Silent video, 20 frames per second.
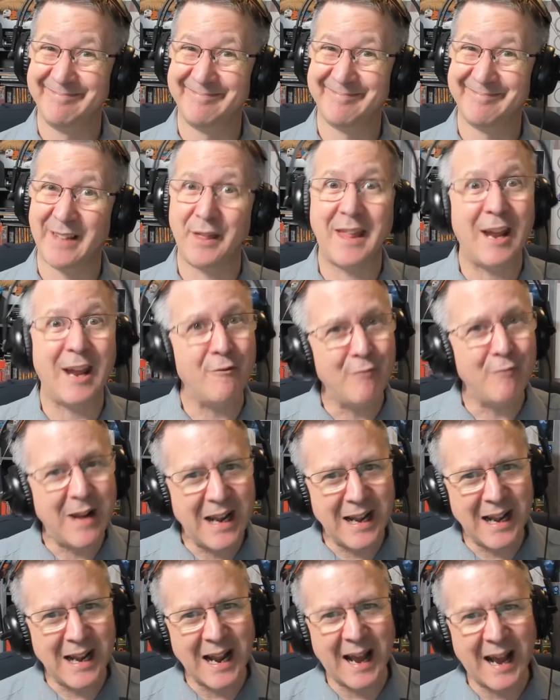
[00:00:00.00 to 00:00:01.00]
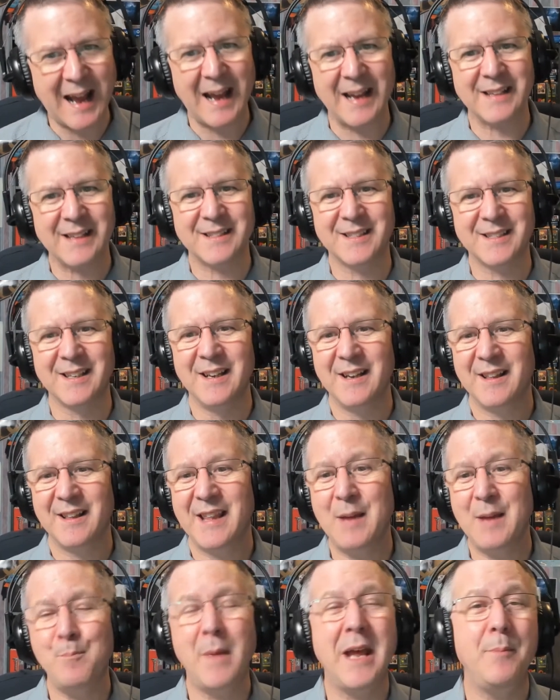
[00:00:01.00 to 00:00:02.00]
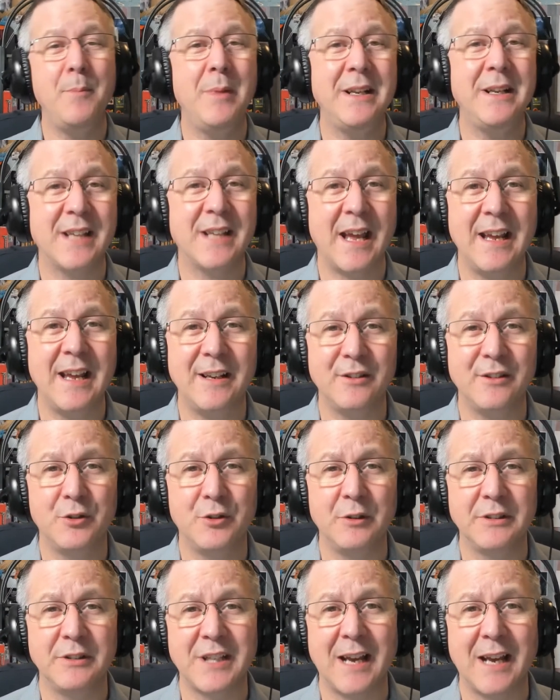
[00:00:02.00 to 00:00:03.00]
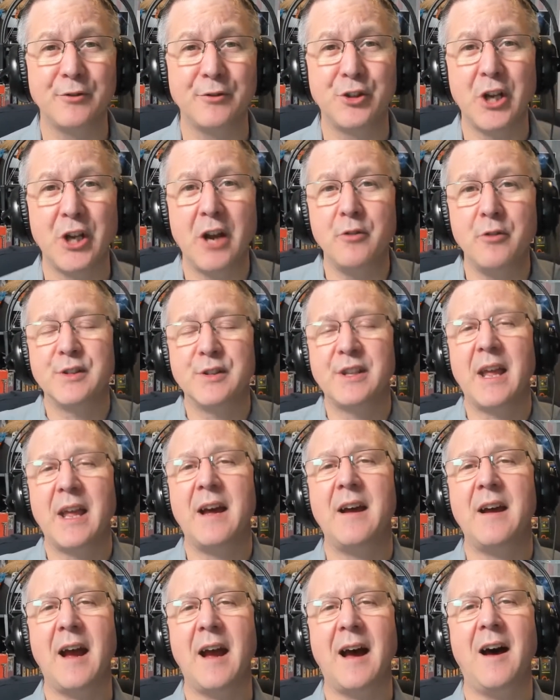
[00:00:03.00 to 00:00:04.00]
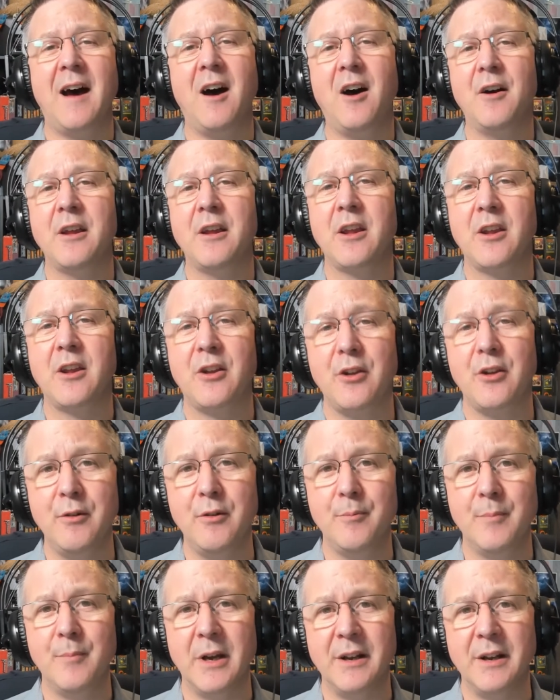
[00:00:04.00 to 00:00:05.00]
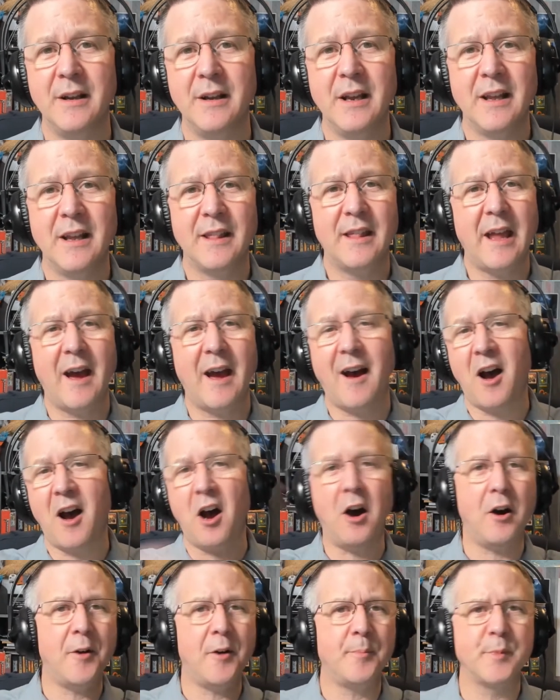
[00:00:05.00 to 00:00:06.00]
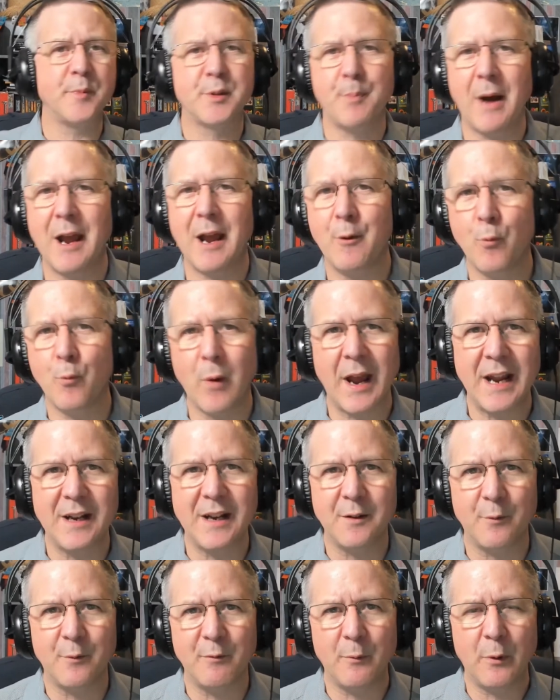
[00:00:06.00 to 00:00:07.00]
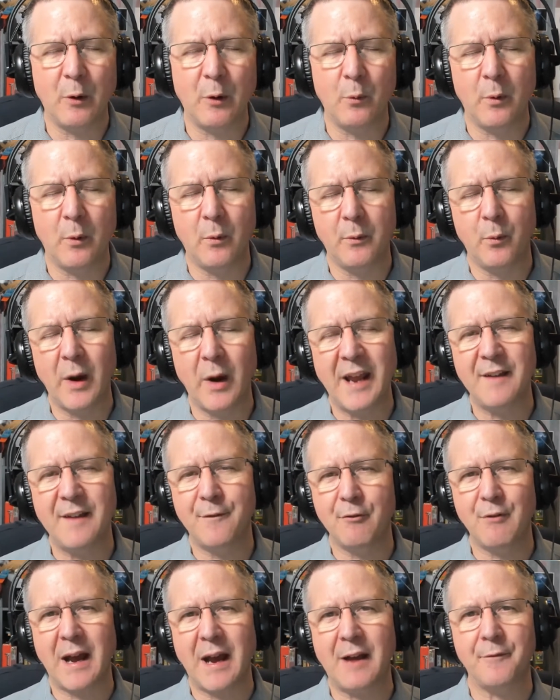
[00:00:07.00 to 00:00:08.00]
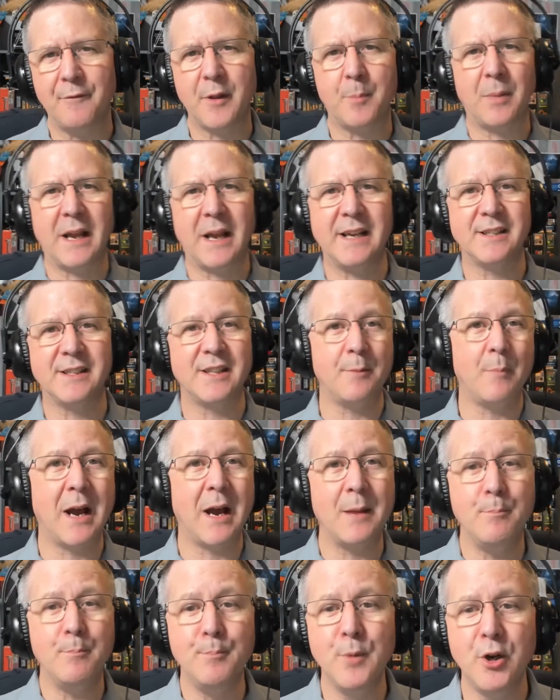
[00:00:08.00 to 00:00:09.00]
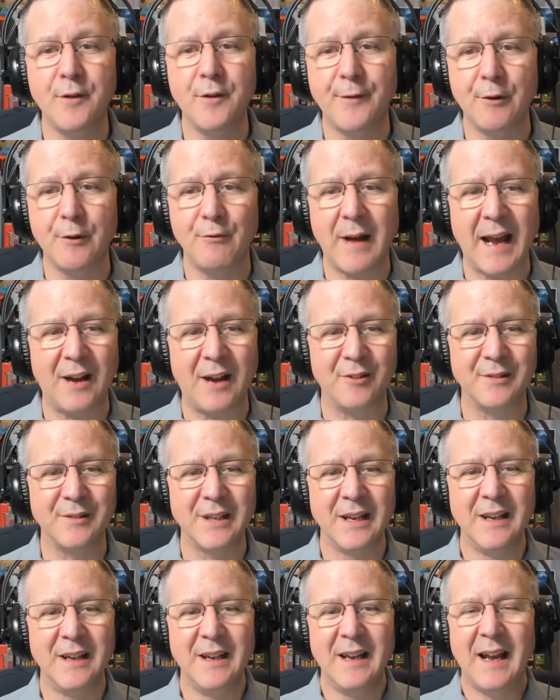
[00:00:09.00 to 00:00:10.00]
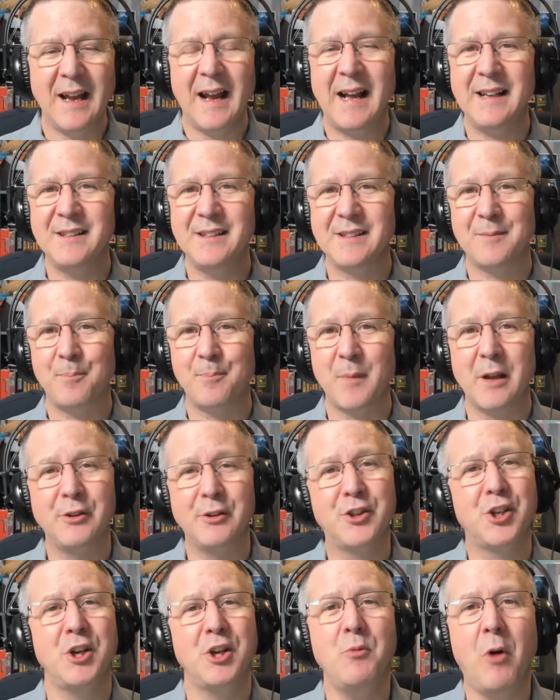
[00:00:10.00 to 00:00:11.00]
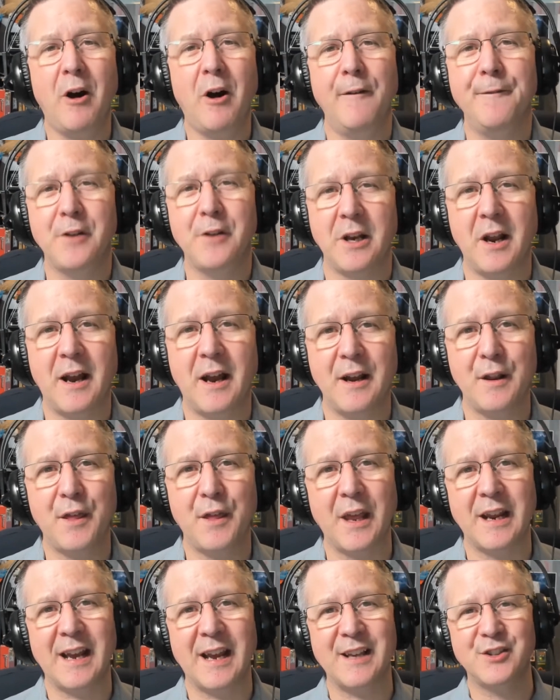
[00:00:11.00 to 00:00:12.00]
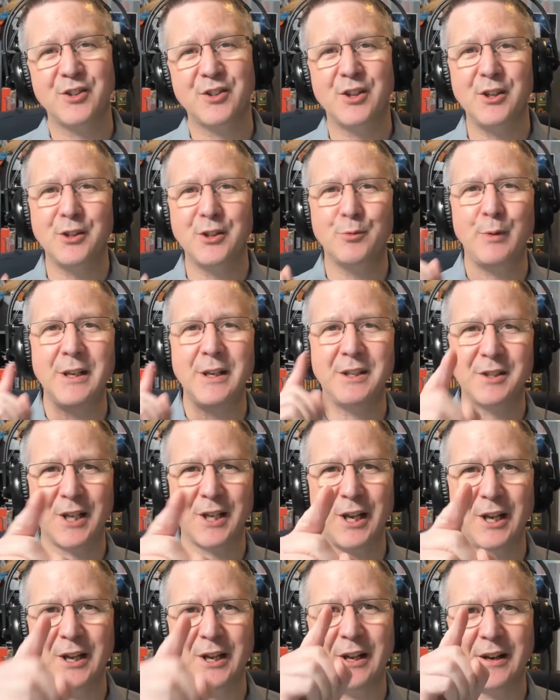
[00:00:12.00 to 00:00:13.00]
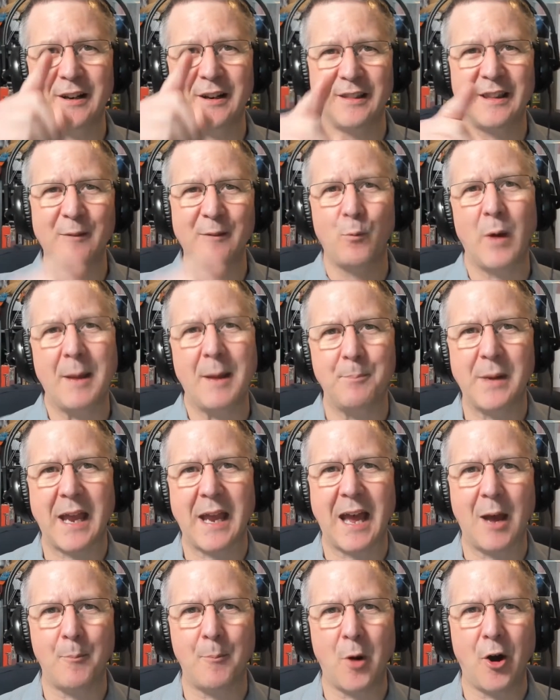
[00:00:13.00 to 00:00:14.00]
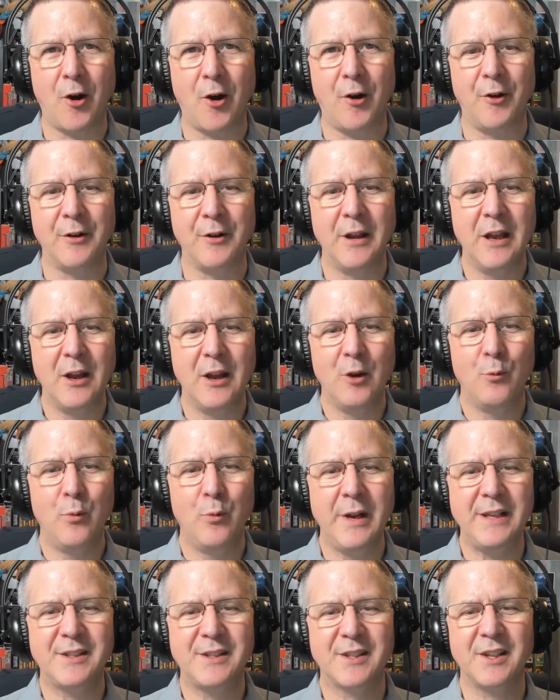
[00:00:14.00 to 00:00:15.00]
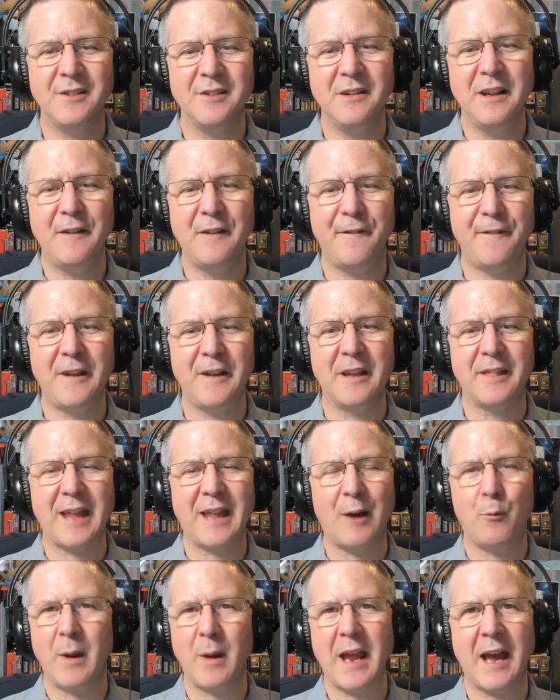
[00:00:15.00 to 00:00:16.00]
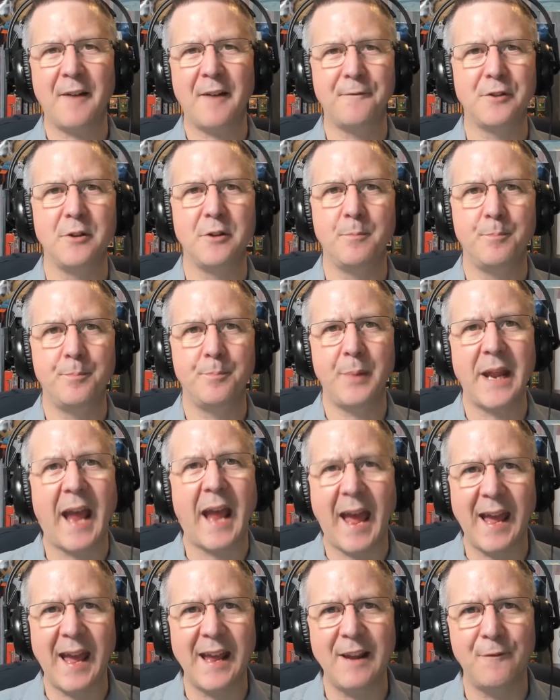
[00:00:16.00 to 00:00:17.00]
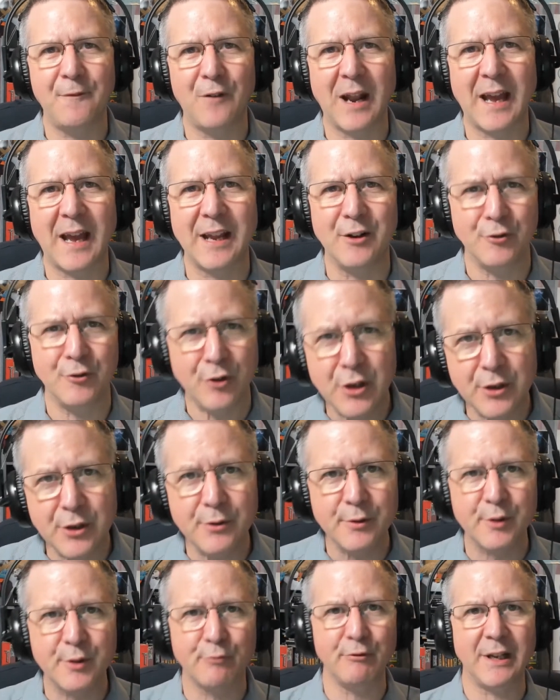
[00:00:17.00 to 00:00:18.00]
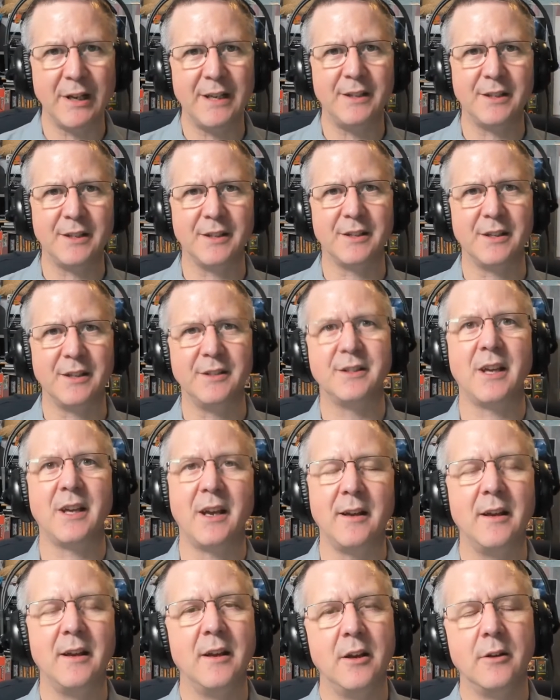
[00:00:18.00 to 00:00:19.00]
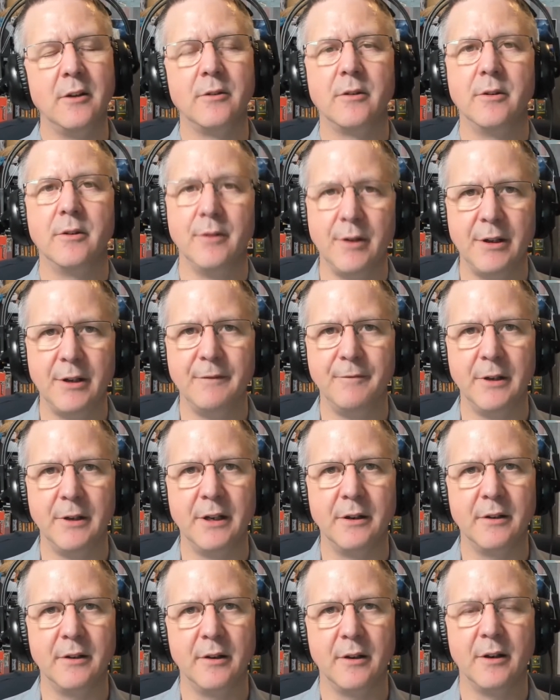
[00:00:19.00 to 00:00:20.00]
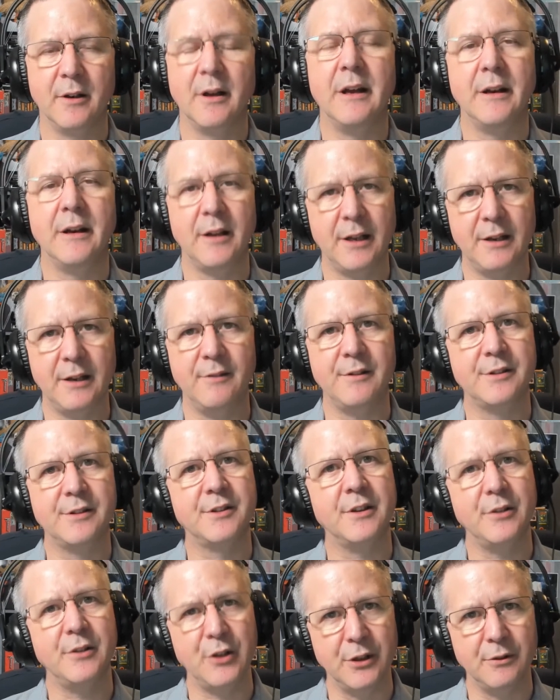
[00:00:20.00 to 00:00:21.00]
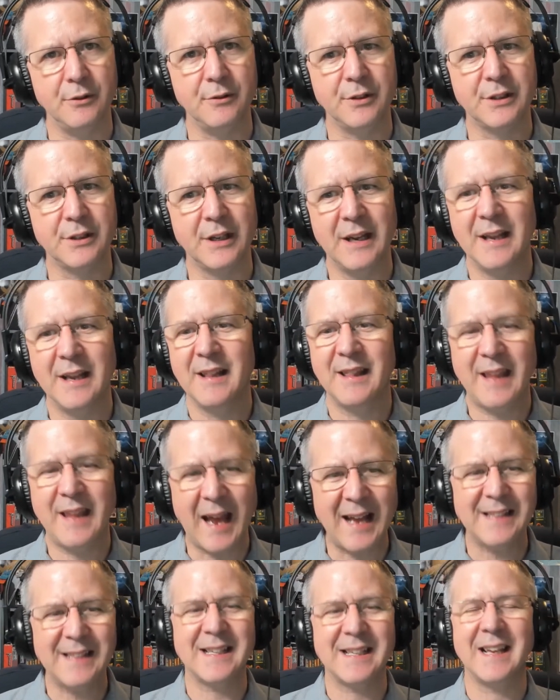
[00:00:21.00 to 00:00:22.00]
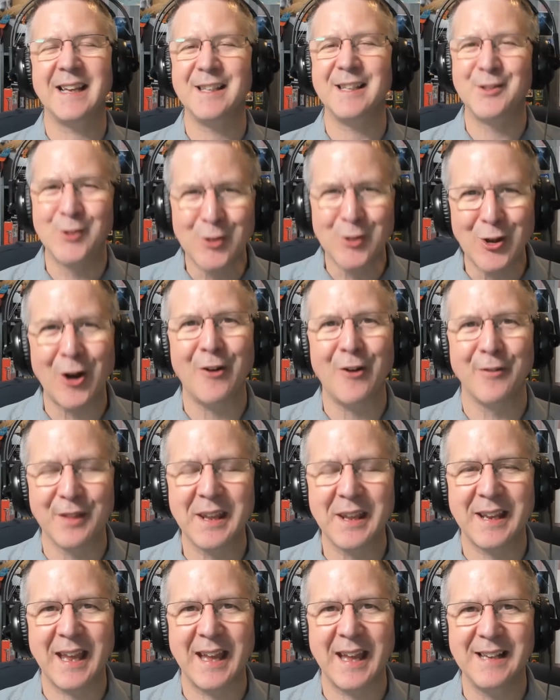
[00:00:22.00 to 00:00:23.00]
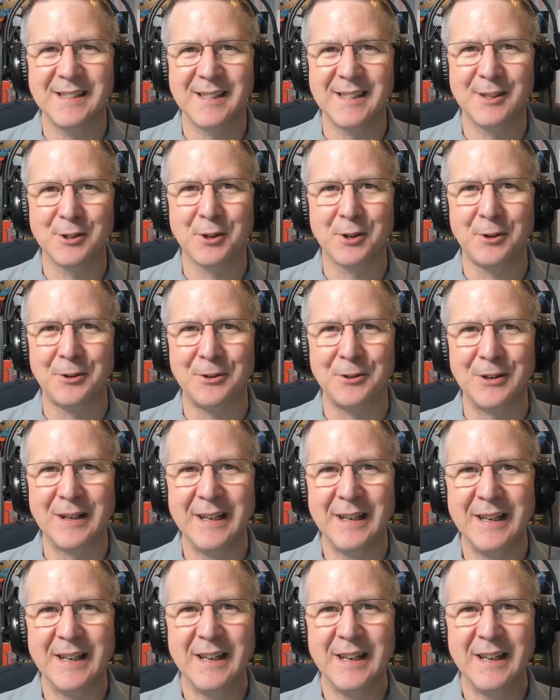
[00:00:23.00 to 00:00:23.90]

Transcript: they relax, they maybe tell jokes. They are human. Their arms might wave around the place, they might move around, and too often, I think, as soon as we turn the webcam on, we suddenly feel that we have to behave like news readers and say, "Good evening, and here is the news." That is not the case at all.